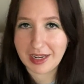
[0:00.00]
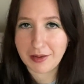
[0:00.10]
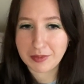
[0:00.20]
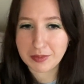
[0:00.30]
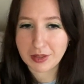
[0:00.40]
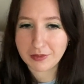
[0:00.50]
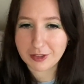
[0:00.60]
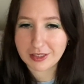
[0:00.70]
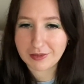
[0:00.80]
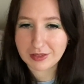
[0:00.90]
album cover
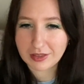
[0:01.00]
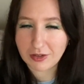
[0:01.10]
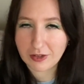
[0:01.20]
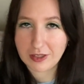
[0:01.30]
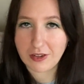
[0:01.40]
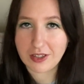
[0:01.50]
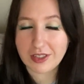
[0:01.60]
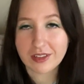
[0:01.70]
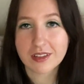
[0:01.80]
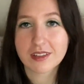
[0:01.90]
that was going
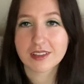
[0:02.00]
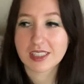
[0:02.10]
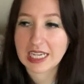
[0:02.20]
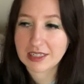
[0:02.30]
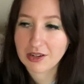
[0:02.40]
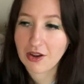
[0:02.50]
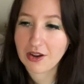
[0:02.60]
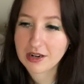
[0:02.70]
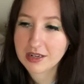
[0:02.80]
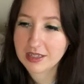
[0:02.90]
on
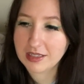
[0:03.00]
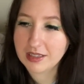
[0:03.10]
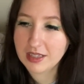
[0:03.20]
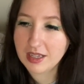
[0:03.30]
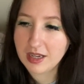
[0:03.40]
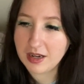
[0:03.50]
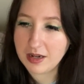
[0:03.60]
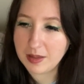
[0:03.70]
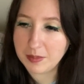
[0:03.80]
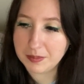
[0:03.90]
TikTok.
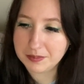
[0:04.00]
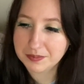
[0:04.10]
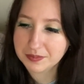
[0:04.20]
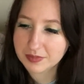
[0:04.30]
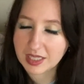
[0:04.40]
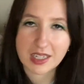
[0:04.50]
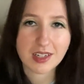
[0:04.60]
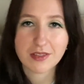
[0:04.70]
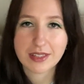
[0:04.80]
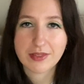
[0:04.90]
And I
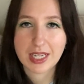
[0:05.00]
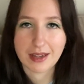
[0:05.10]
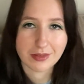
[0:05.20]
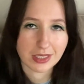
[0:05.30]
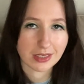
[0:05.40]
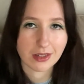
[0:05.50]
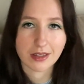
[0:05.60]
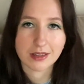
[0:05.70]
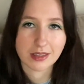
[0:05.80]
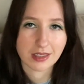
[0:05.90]
don't even have
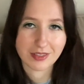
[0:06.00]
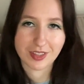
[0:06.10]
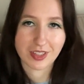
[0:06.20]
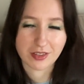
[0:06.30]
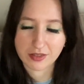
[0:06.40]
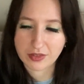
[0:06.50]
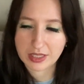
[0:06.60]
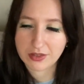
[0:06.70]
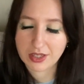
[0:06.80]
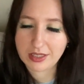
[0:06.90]
TikTok, and I saw those
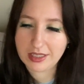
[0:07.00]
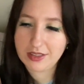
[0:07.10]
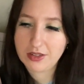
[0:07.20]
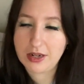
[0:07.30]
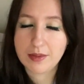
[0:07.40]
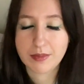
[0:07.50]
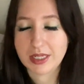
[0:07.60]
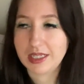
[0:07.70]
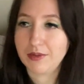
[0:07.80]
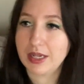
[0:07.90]
videos on Instagram. But
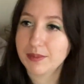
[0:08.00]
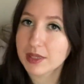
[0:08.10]
anyway,